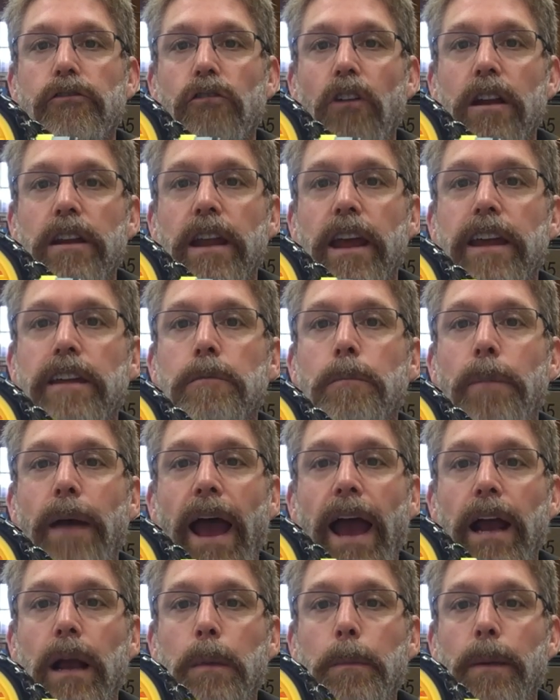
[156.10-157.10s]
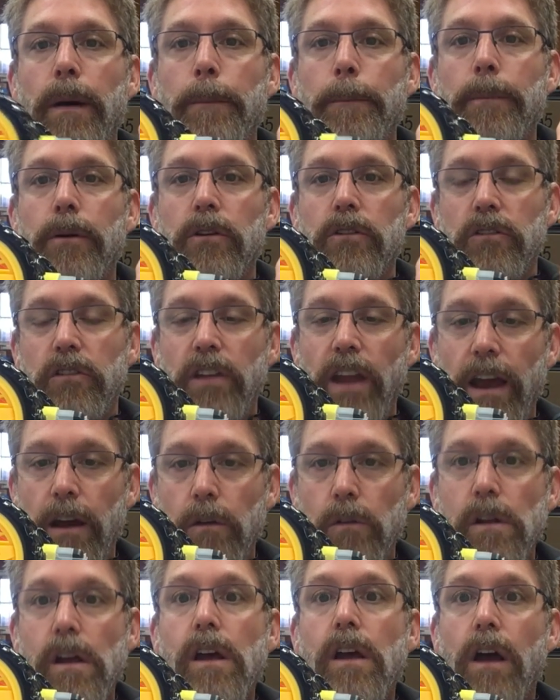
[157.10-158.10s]
front and back bumpers now.
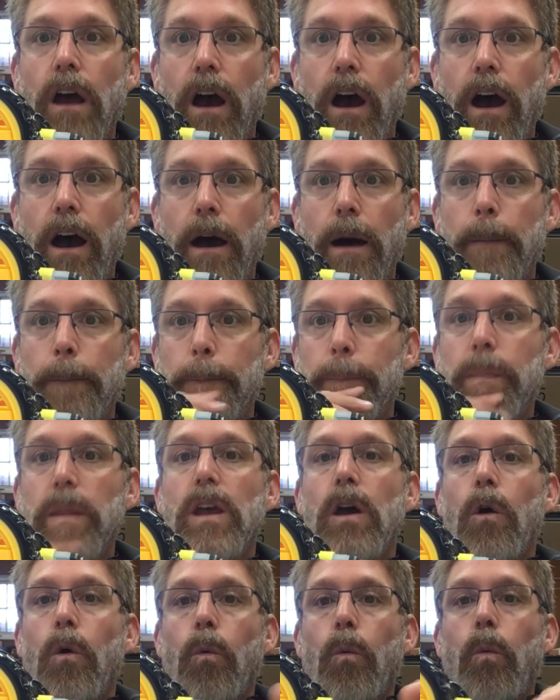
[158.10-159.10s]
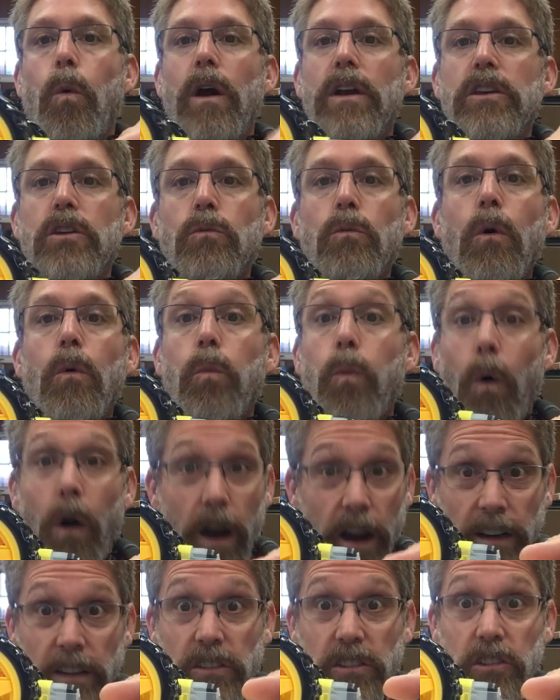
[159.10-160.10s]
Um, what you will
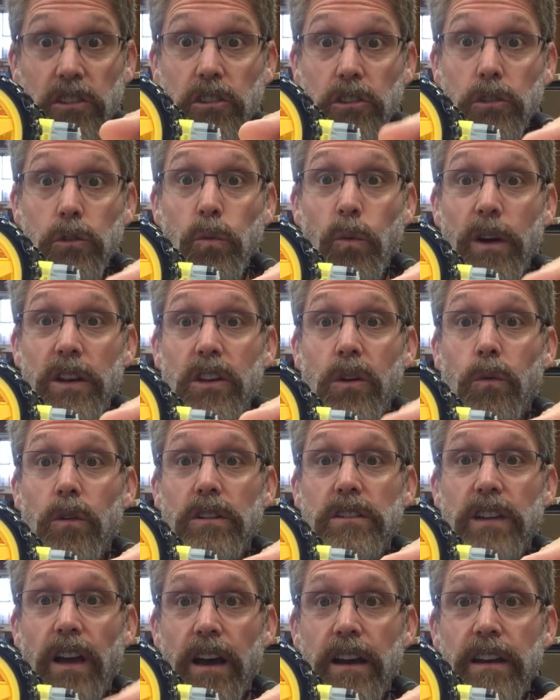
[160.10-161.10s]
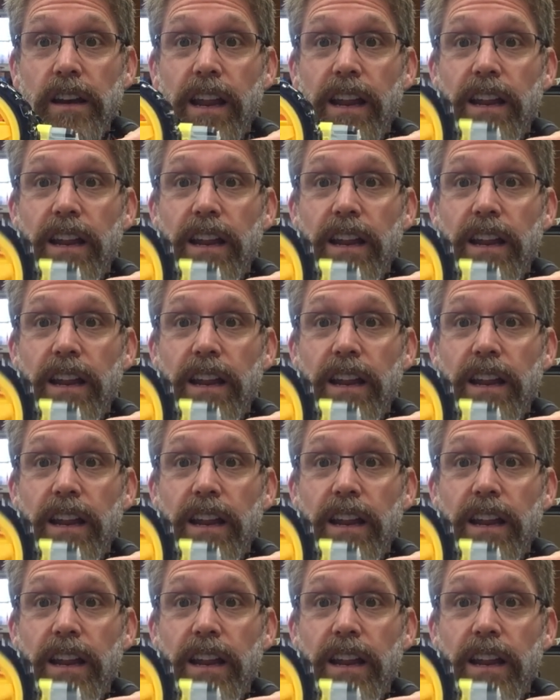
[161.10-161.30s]
want to do when you are done